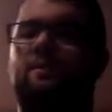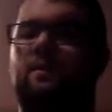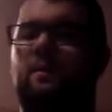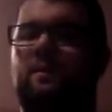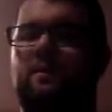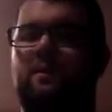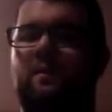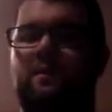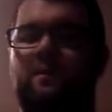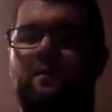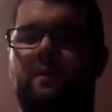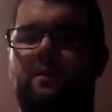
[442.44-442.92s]

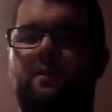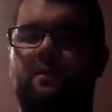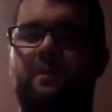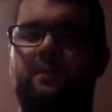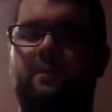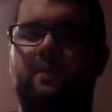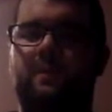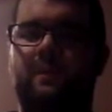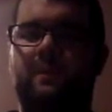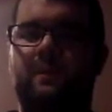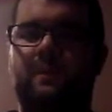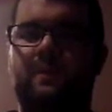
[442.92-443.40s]
while you're on
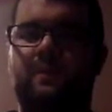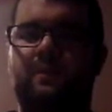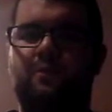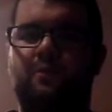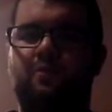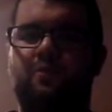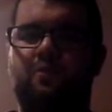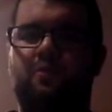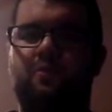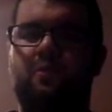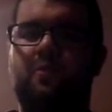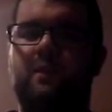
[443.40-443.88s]
foot,
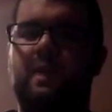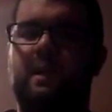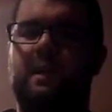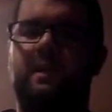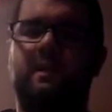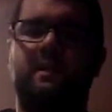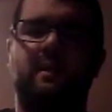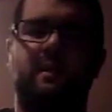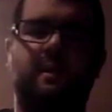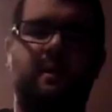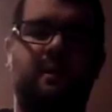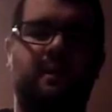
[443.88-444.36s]
shooting.
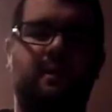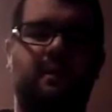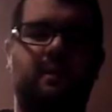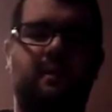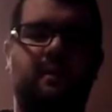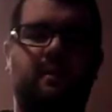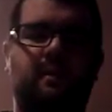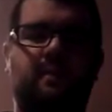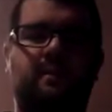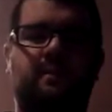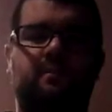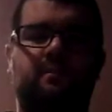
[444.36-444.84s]

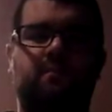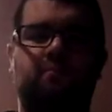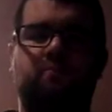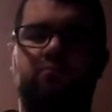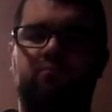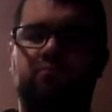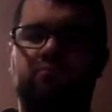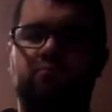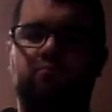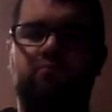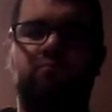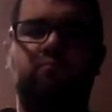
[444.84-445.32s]

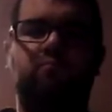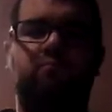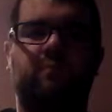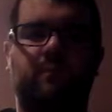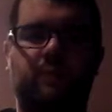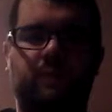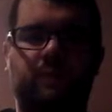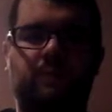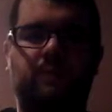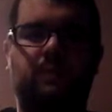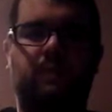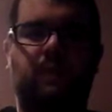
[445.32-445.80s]

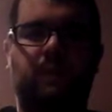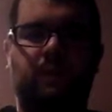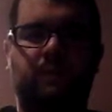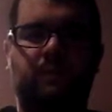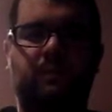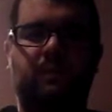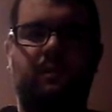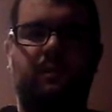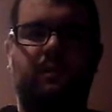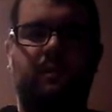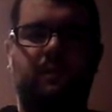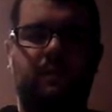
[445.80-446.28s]
That's
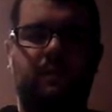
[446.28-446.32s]
nice.